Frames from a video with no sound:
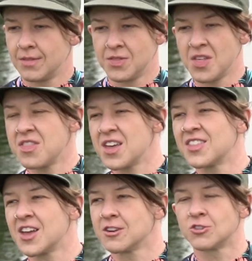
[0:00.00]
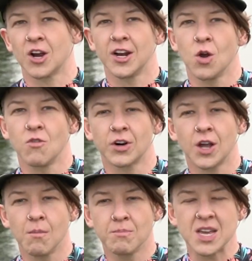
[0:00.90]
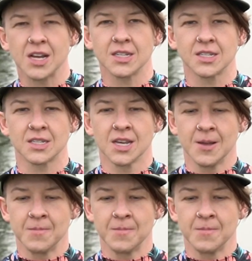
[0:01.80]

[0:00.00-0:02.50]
the thing that you're trying to overcome, because